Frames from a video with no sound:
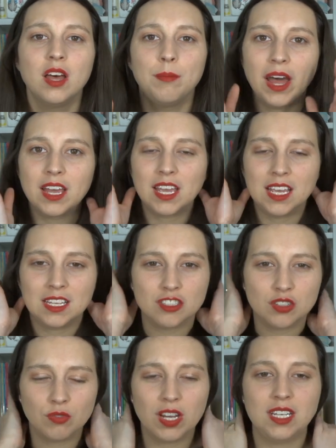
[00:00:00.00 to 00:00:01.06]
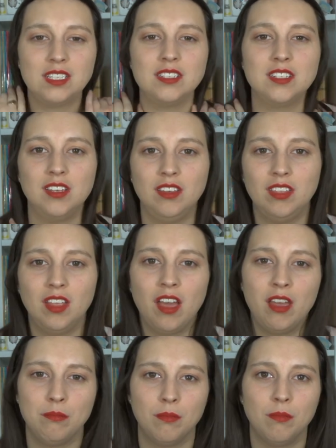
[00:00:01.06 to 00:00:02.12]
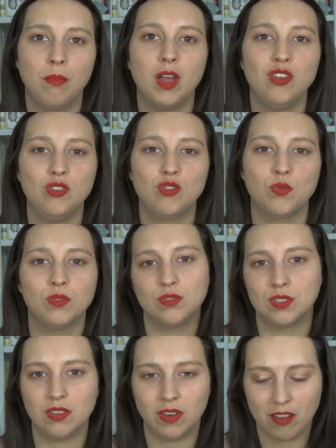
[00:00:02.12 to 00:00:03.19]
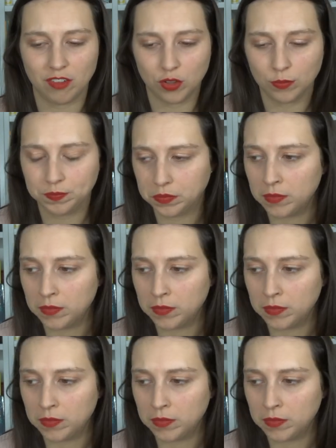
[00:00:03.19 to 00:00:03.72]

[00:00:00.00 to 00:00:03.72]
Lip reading: back into reading to like my usual sort of level.